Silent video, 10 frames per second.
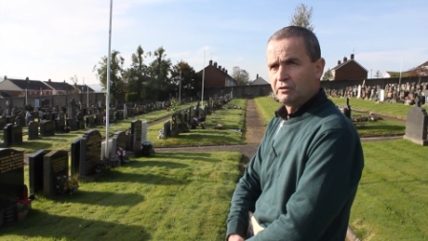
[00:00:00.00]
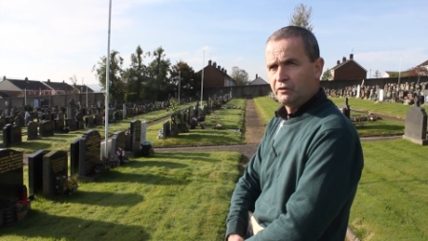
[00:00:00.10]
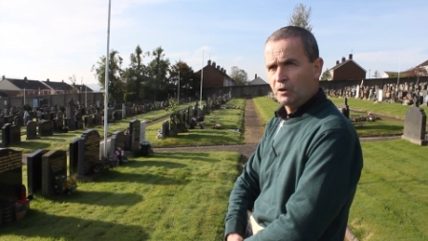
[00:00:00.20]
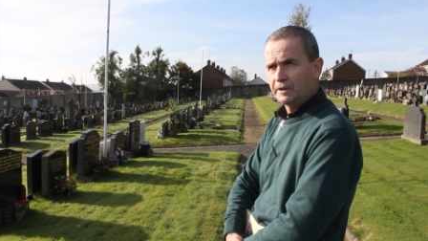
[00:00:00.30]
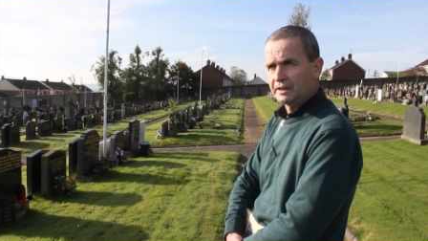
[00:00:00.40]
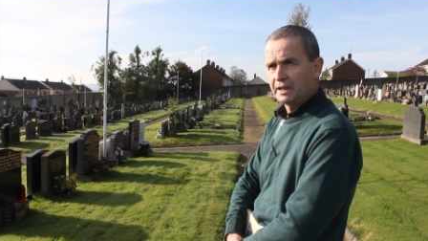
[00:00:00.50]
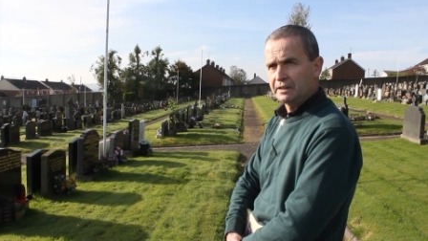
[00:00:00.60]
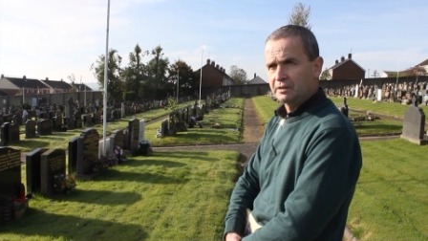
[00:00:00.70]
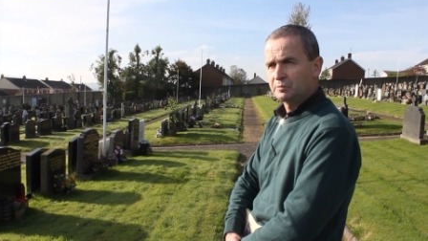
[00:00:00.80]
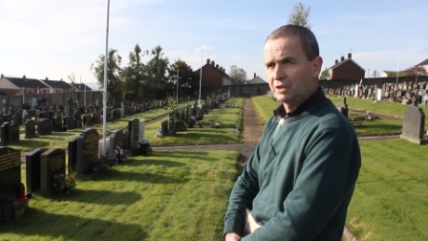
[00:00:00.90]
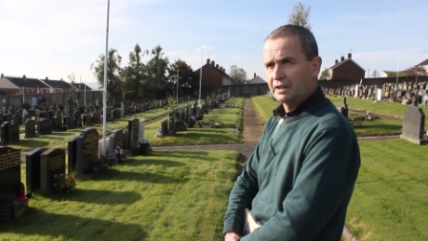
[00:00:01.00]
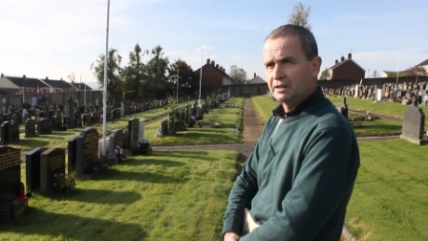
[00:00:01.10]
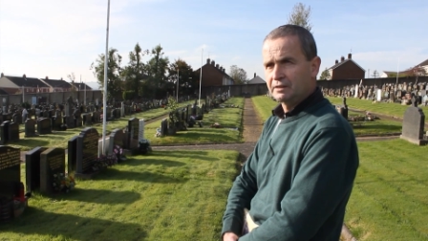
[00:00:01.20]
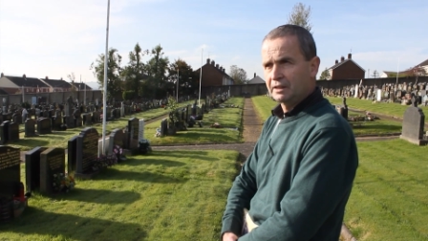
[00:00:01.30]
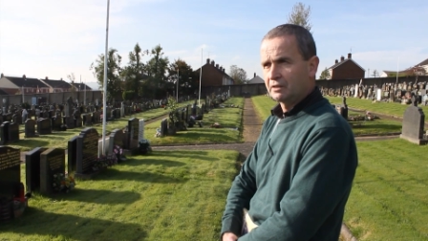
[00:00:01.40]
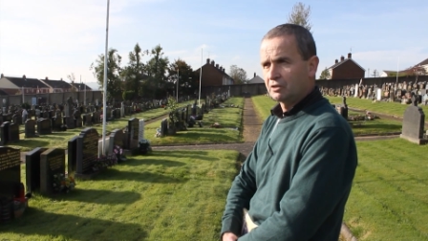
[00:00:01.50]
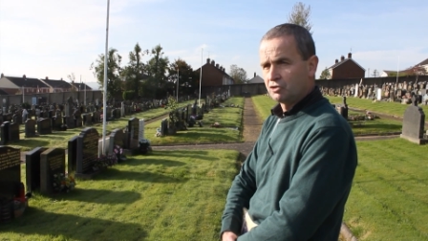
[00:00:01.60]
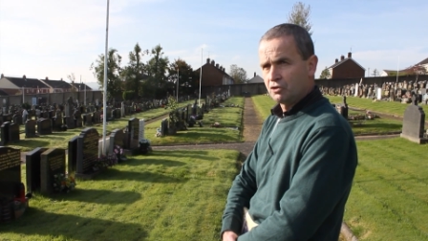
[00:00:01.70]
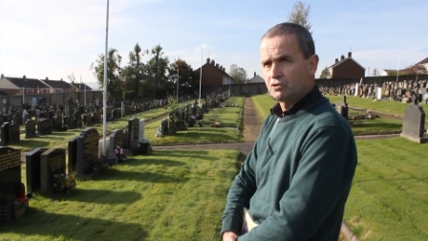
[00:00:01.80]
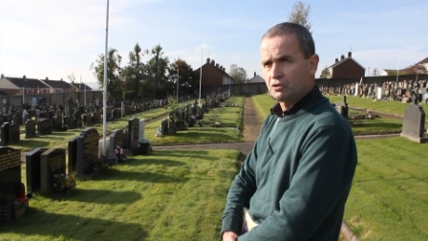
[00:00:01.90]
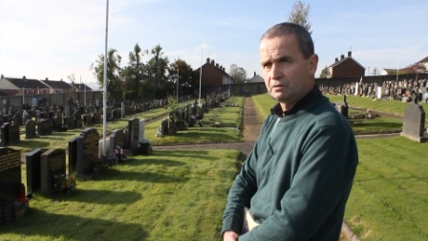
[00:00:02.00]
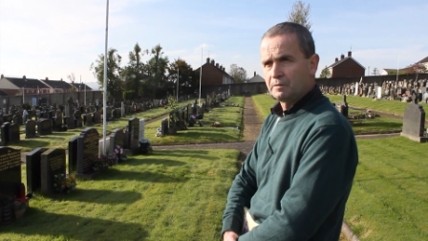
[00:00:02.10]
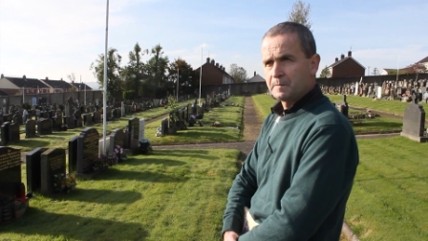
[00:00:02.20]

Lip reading: 49 of them died, and then as usual